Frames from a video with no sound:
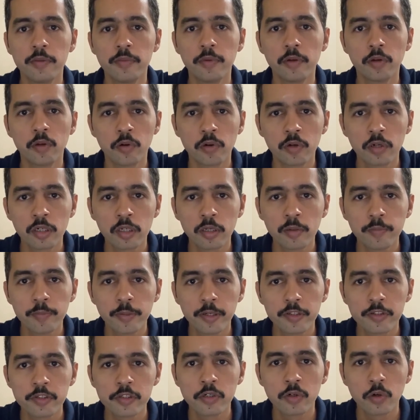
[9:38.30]
longer term
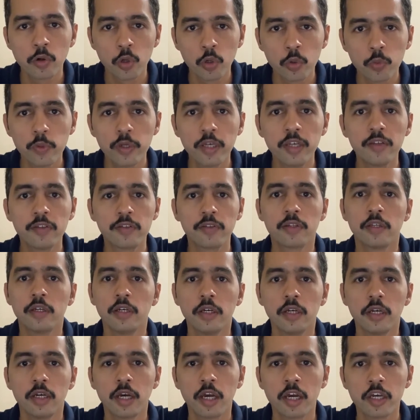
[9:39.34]
picture always
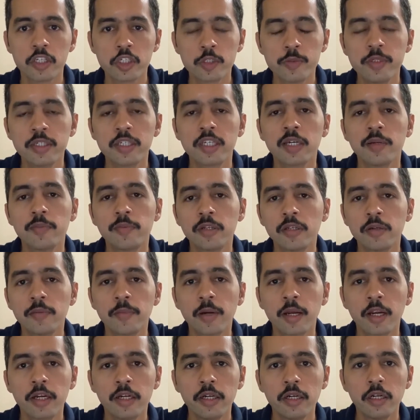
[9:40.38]
has to be kept in
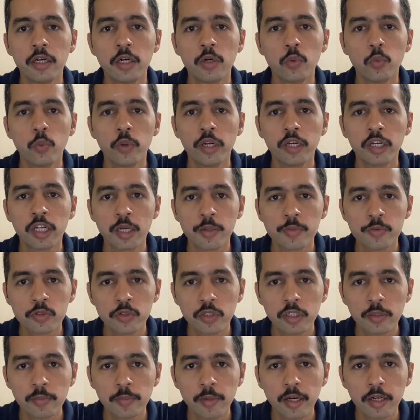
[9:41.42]
mind when it comes to
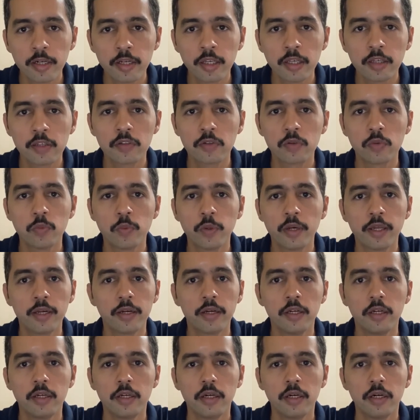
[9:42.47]
thematics, where
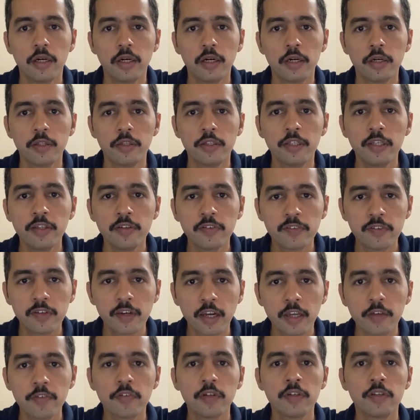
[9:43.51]
these
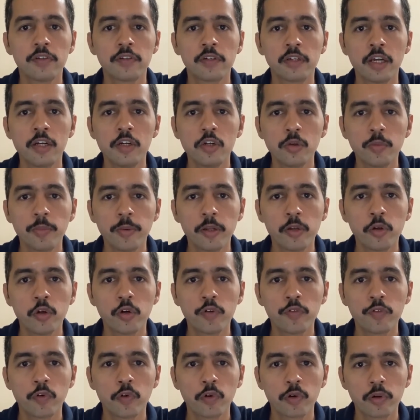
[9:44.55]
drivers tend to play out
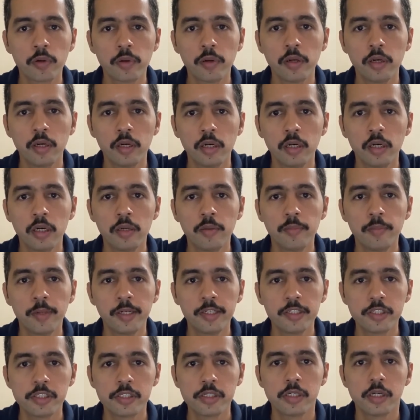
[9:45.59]
for a
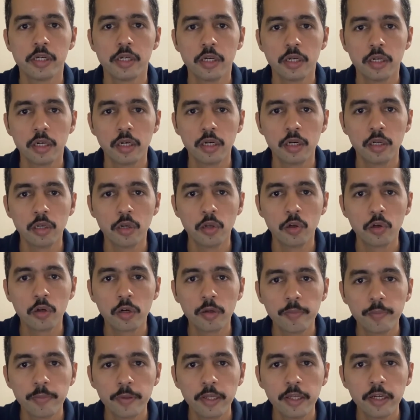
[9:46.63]
much longer
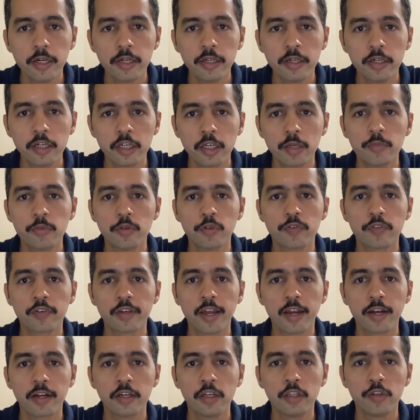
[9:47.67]
period in terms of
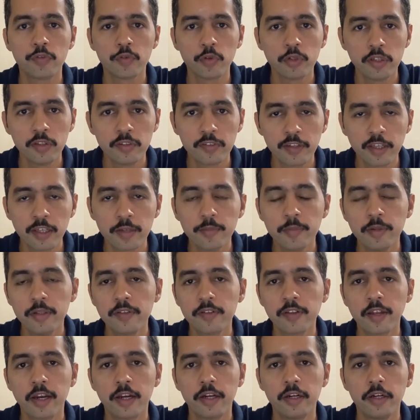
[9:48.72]
catalysts for these segments,
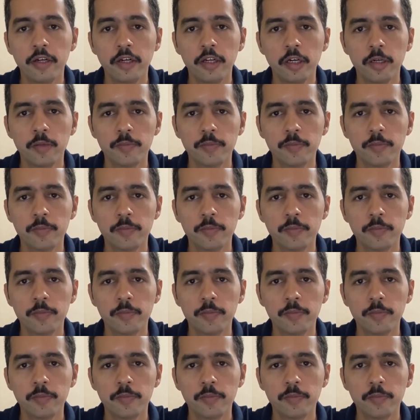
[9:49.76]
and